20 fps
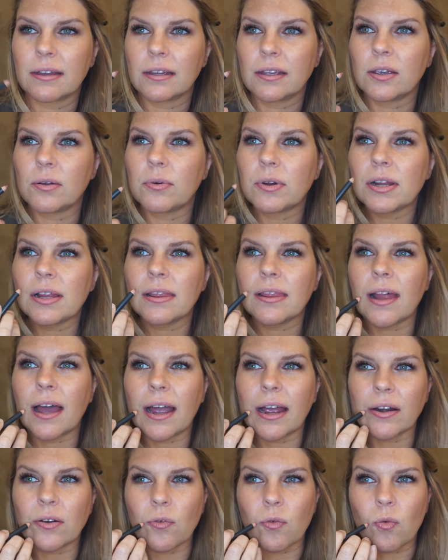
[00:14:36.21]
you wanna
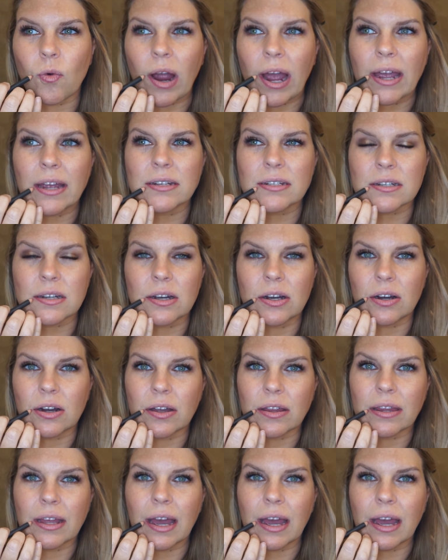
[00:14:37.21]
line right on